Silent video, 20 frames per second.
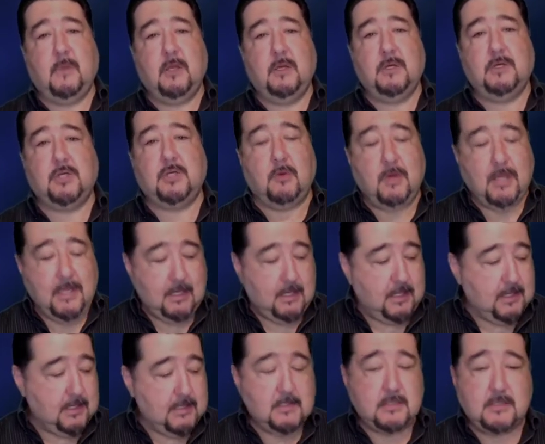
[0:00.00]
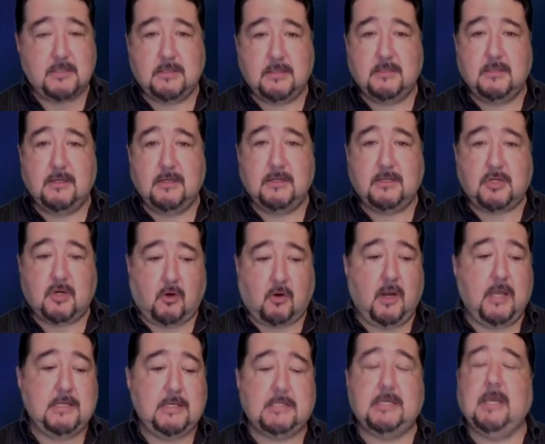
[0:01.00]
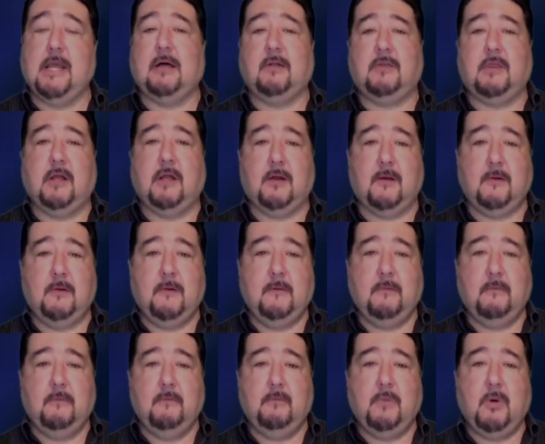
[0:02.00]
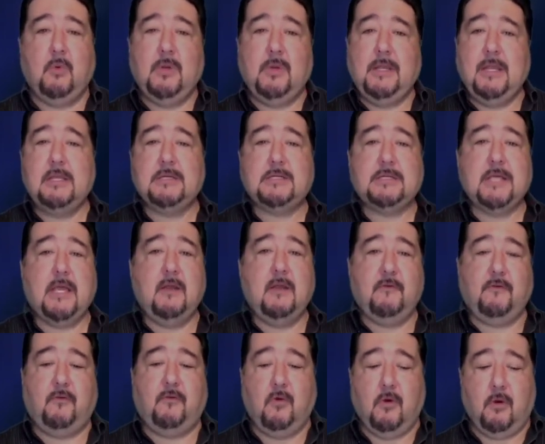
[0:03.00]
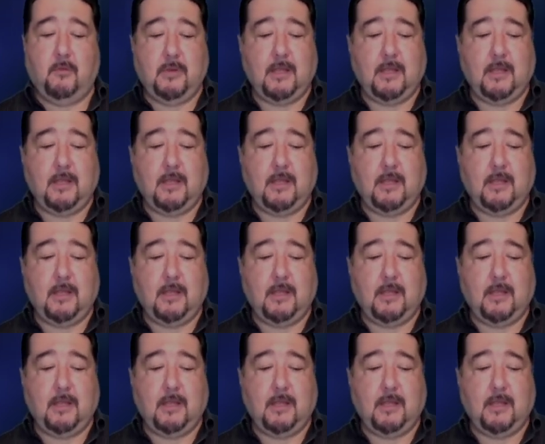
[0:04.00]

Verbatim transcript: So it is, it's crazy out there, but we need to stay informed.